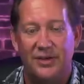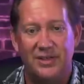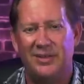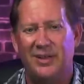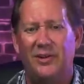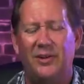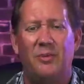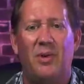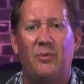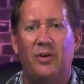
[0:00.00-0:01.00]
She's
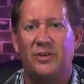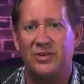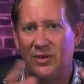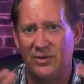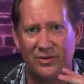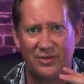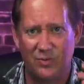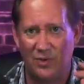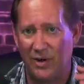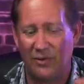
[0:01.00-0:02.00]
literally a member of the
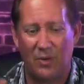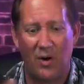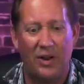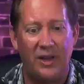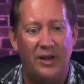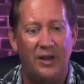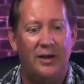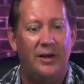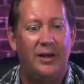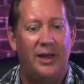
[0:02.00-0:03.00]
socialist whatever party.
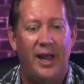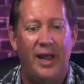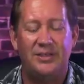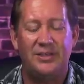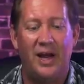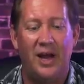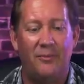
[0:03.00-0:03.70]
And